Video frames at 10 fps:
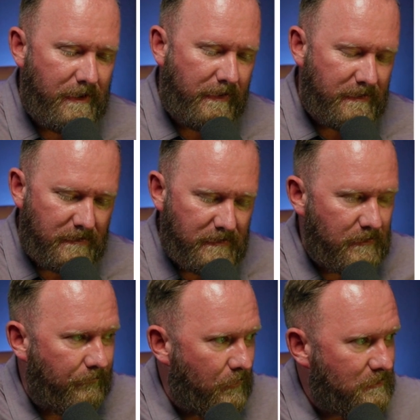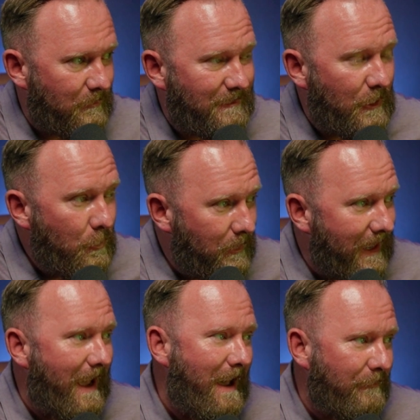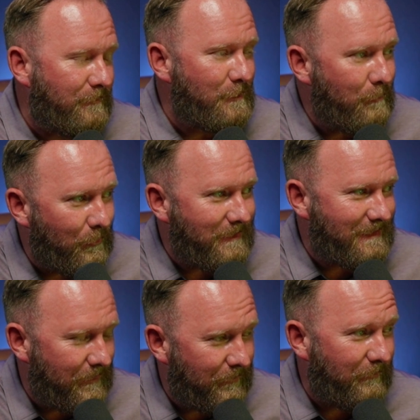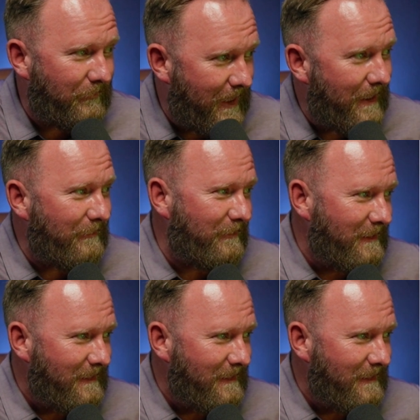Okay, so this is the folks with 2.5, 2.75.